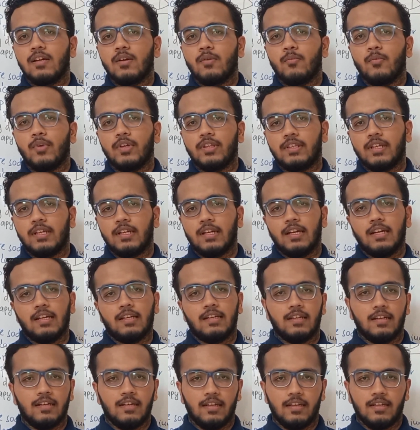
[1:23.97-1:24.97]
with an
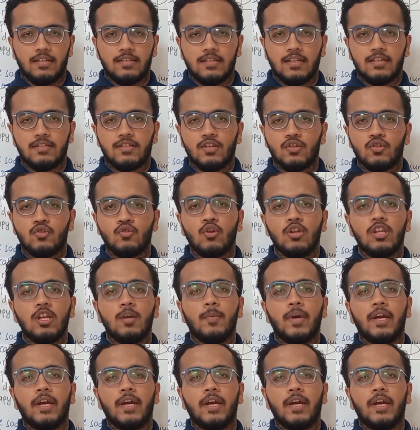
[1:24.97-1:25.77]
alkali such as sodium